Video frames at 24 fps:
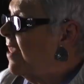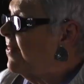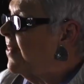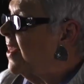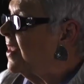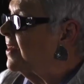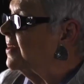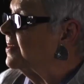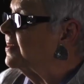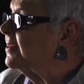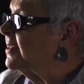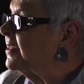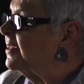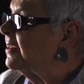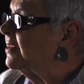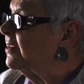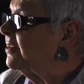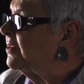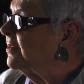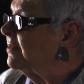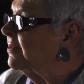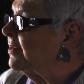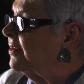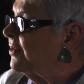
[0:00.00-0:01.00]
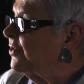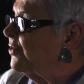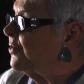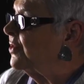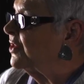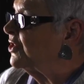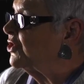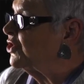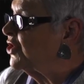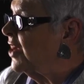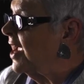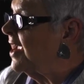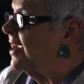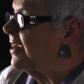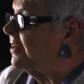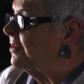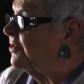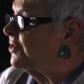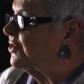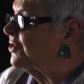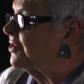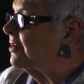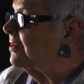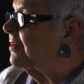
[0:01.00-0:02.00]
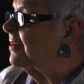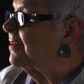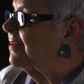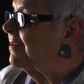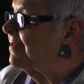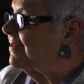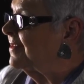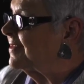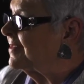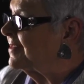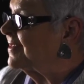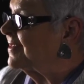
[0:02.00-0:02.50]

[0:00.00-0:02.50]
that until you could change the